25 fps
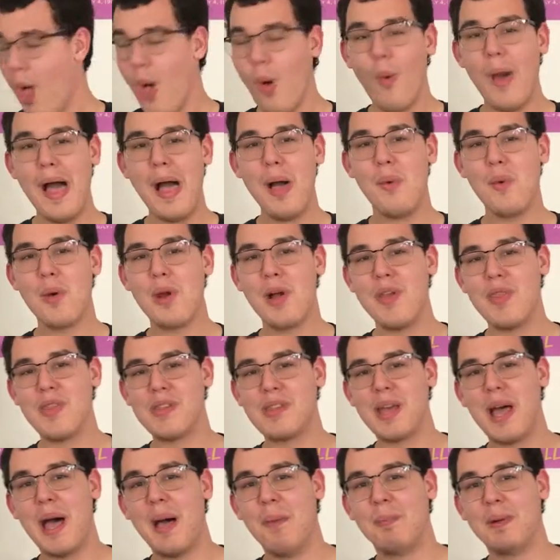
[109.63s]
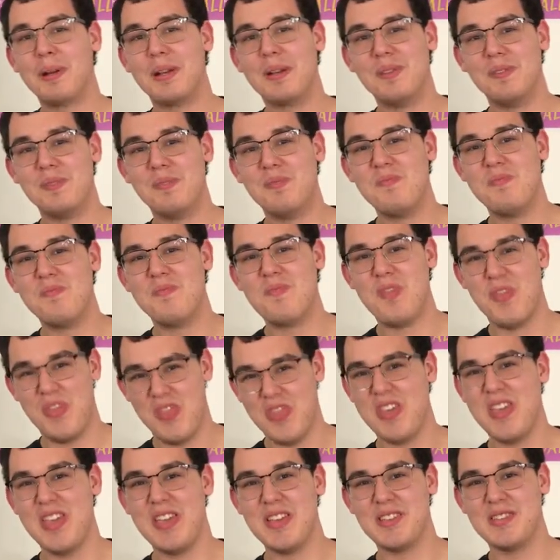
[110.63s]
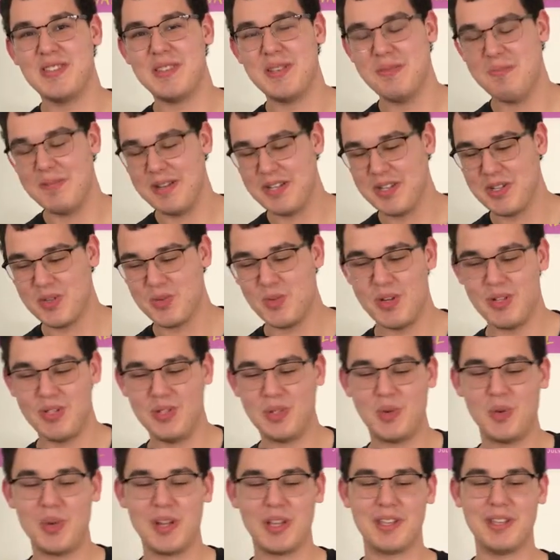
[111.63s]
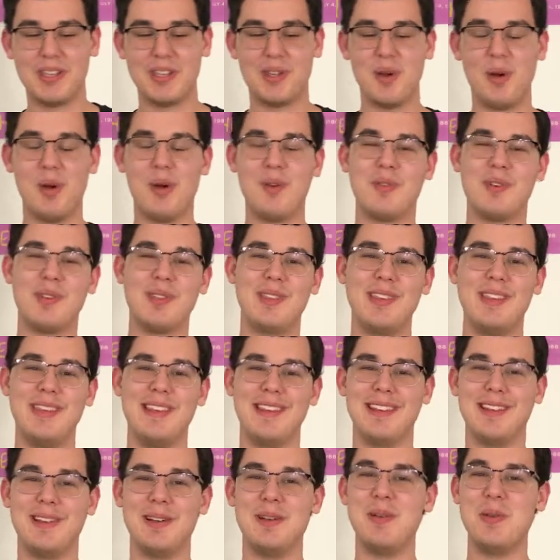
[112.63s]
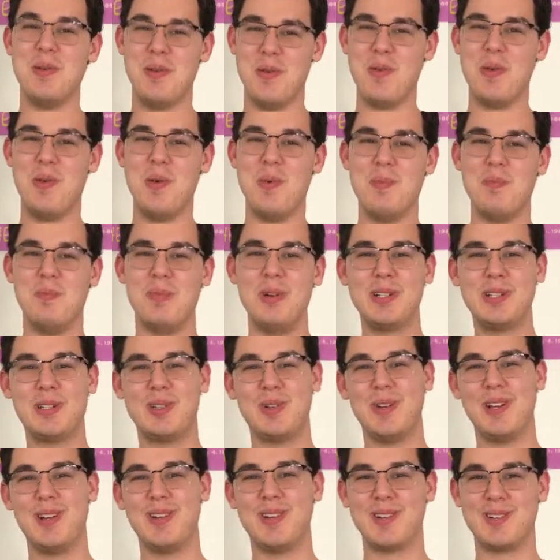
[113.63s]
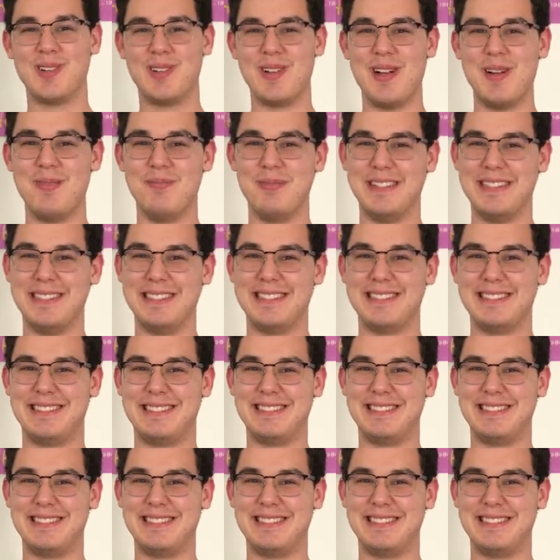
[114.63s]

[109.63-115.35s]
While we're on the topic of theism, I just want to quickly go over the book Twitter drama.